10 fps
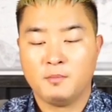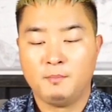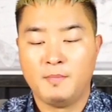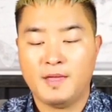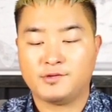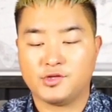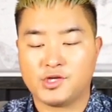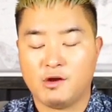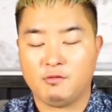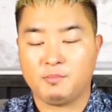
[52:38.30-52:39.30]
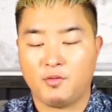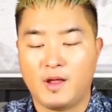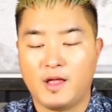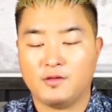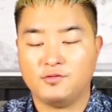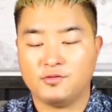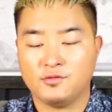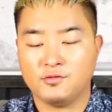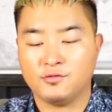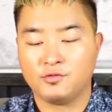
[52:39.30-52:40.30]
message Carrie
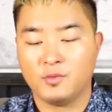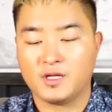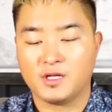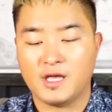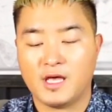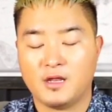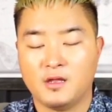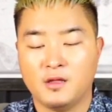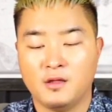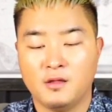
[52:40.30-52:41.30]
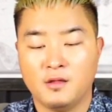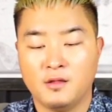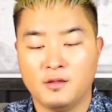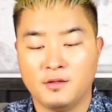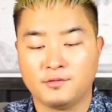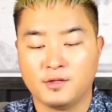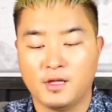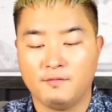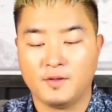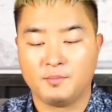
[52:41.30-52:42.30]
Perez so we could get this
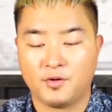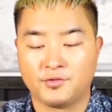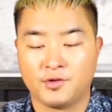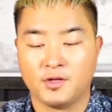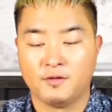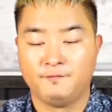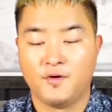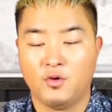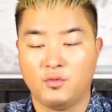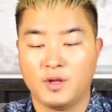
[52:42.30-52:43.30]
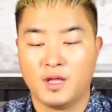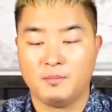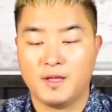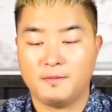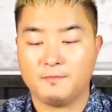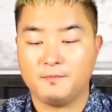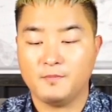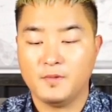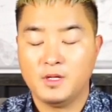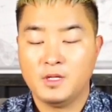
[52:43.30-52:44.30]
lovely person on the phone. Amen.
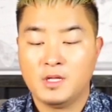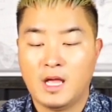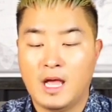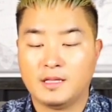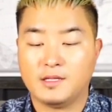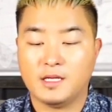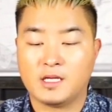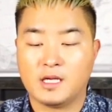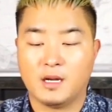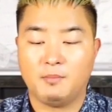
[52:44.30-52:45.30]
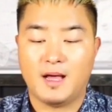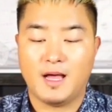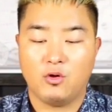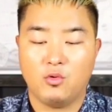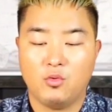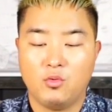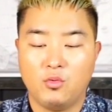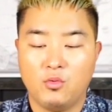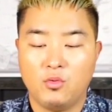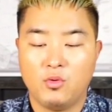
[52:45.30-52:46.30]
Anthony Caraballo.
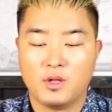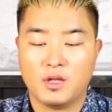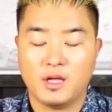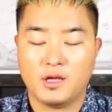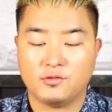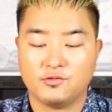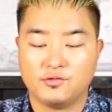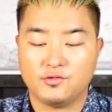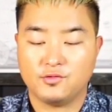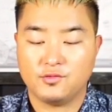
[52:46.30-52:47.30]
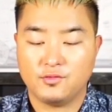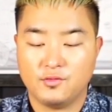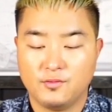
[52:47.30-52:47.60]
Yes.